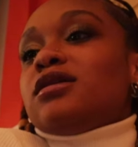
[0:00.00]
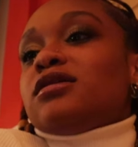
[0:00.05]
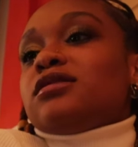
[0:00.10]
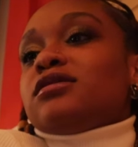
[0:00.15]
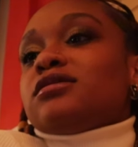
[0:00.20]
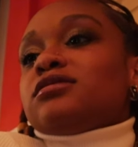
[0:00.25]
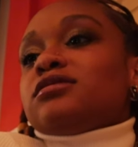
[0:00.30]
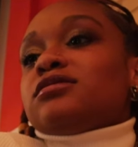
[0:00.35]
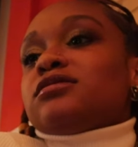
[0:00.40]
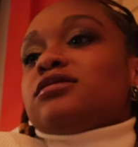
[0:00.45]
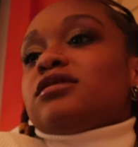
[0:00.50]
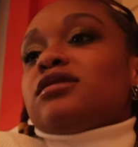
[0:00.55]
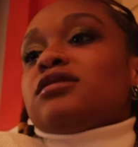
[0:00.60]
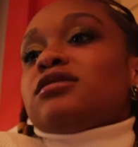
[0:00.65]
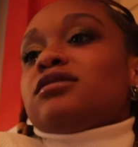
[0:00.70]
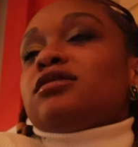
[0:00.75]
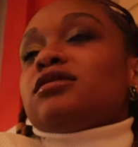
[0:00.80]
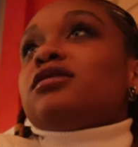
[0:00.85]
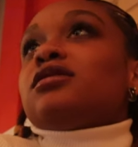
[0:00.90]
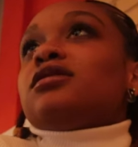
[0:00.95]
And how would you
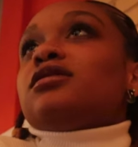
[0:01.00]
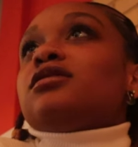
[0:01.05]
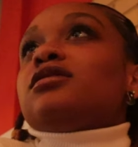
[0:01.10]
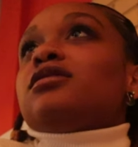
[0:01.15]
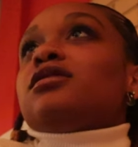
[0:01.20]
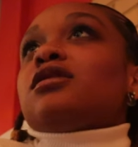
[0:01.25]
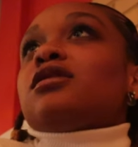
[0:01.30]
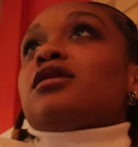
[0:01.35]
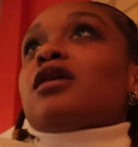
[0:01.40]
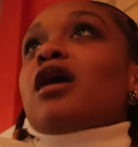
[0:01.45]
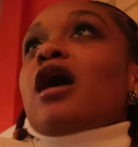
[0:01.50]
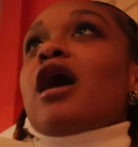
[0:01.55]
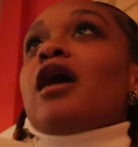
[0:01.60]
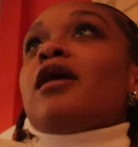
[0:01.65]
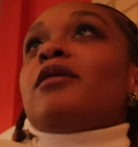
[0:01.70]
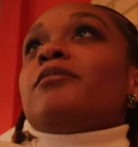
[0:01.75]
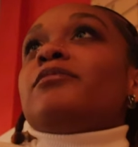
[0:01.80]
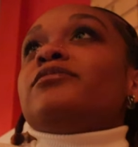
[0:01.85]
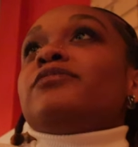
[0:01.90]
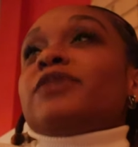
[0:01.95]
like your burger cooked?
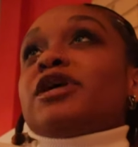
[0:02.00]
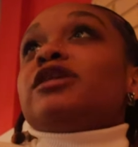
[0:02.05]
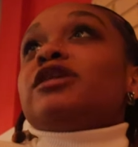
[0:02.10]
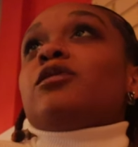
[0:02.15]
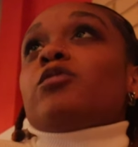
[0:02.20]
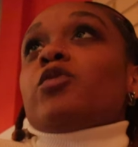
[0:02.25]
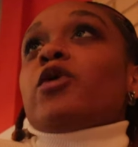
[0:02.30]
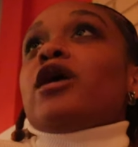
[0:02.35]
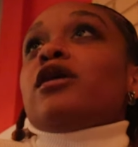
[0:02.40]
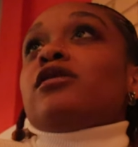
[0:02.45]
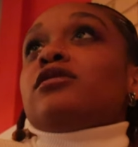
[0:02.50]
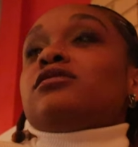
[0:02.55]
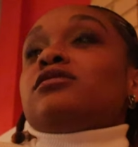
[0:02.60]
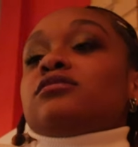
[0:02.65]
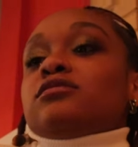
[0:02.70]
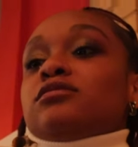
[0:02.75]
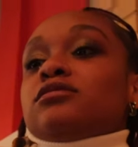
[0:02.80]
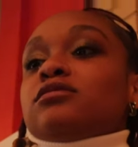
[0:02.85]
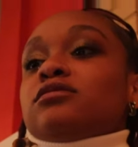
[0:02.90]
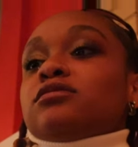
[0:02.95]
Um, medium well.
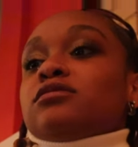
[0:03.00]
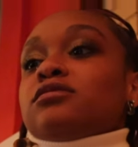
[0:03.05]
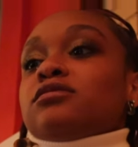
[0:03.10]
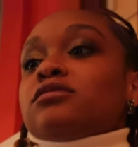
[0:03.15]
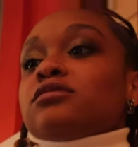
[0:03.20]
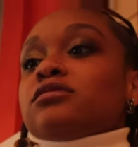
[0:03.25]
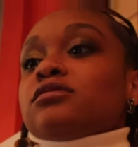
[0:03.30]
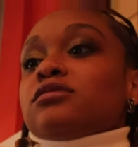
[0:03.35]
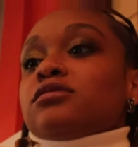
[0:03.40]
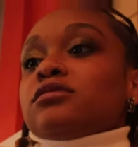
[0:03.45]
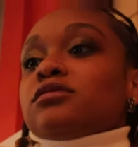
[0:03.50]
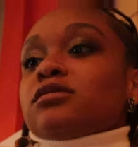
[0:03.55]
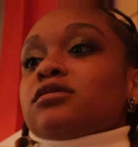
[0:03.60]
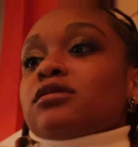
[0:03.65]
Medium well.